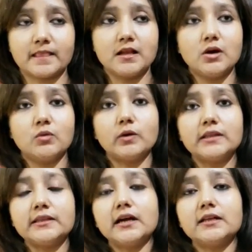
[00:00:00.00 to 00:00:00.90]
While the
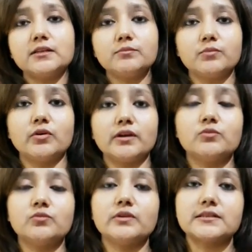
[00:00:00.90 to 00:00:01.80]
other boy who
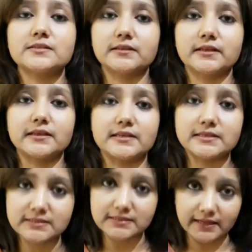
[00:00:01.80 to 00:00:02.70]
is sitting
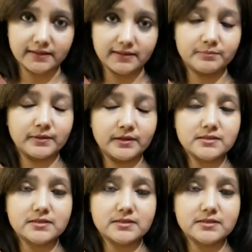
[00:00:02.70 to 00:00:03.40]
inside the bus,